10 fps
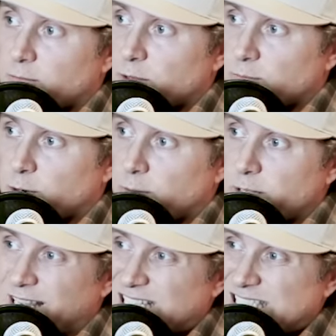but
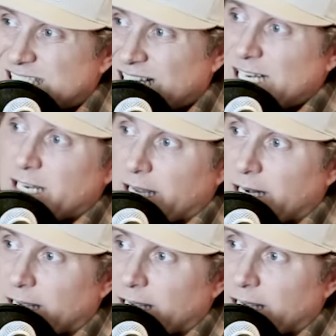probably exceeded